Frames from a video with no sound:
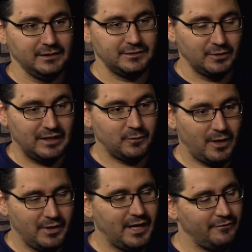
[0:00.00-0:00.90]
So that's why
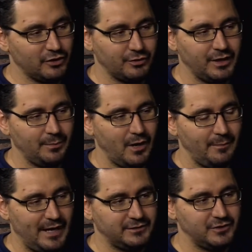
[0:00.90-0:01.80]
we kind of agreed upon
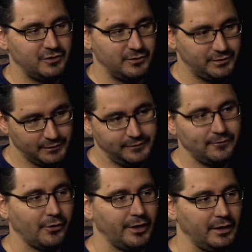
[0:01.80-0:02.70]
Massachusetts
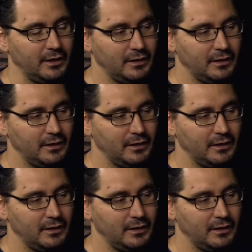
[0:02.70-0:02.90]
for it.